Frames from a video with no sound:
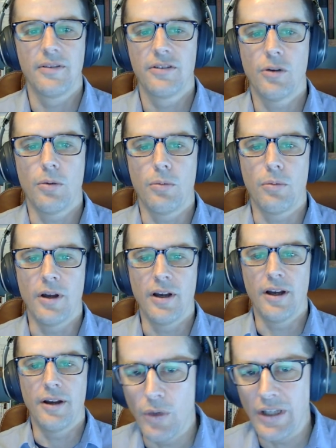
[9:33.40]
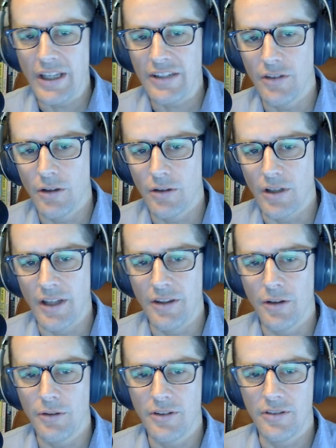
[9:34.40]
So one last note
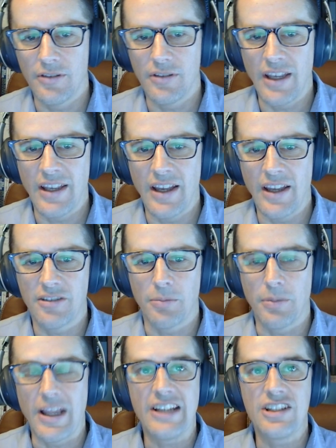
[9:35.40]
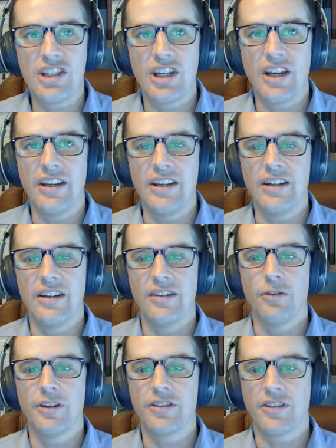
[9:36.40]
on those is AI supply
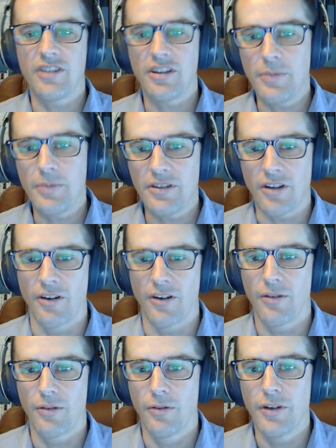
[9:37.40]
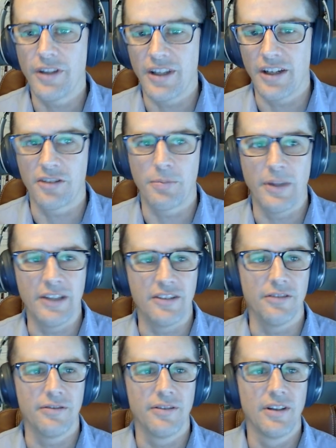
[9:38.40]
chain risk assessments are really
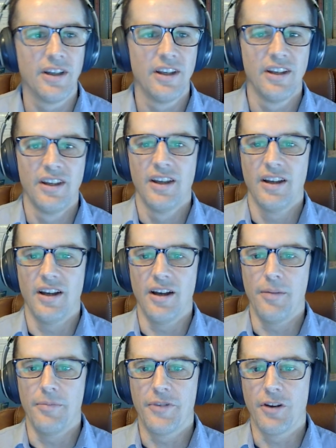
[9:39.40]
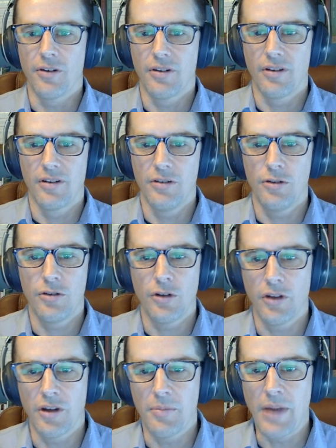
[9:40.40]
inexpensive. They're
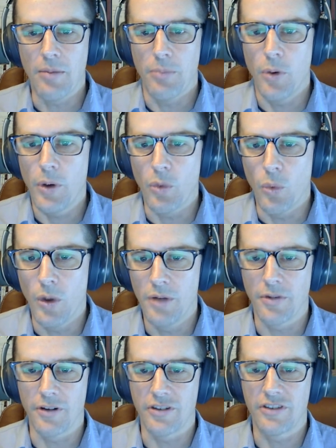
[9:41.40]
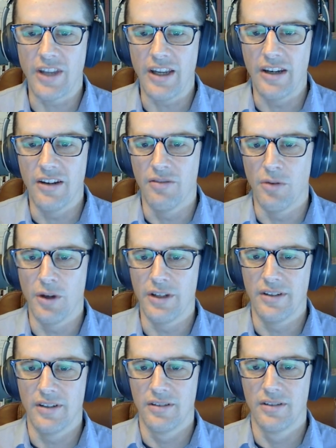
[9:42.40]
usually only about 0.1% of
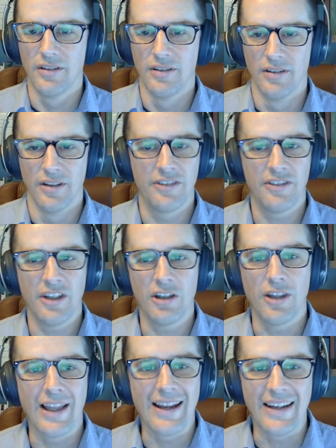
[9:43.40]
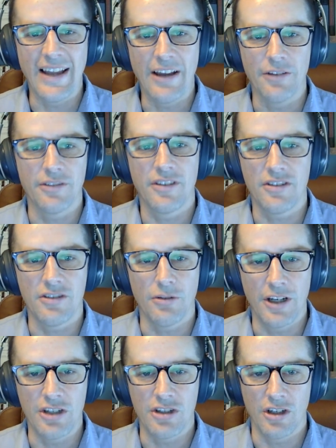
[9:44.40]
what a single line down
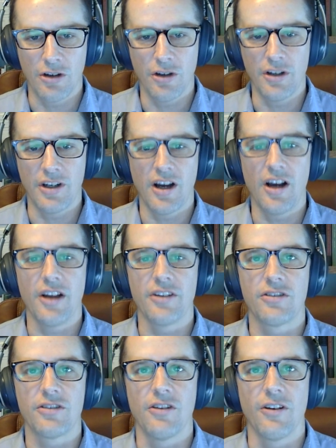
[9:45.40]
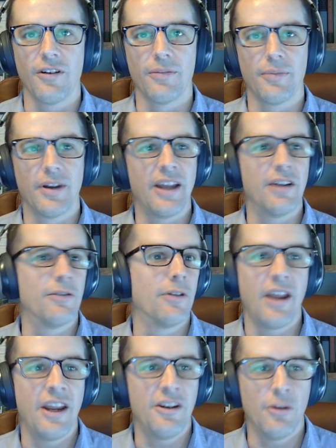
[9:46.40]
situation could cost your
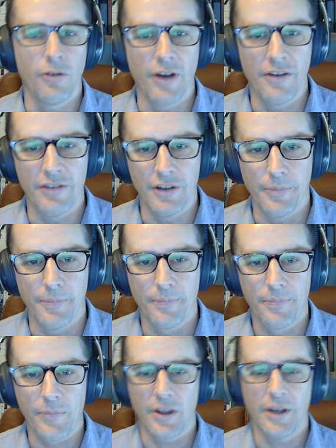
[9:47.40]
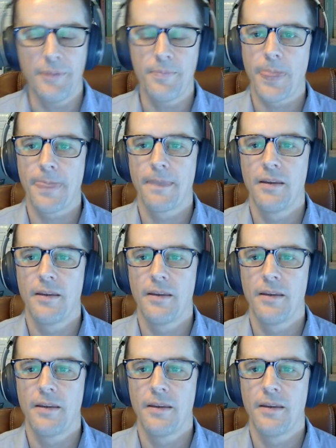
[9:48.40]
annual revenue. Okay.